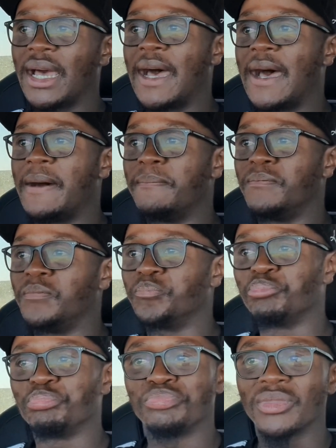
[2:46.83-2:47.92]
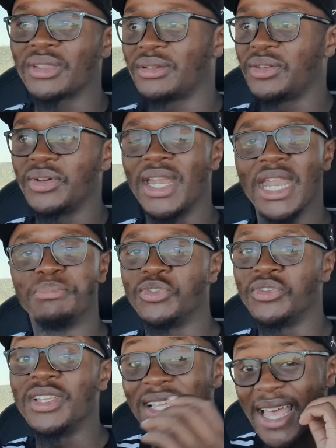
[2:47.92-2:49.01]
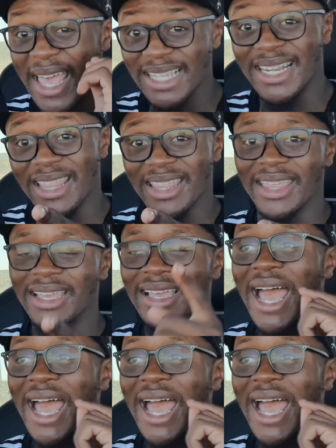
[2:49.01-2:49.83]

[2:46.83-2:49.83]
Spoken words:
Adaptive. Here's another thing.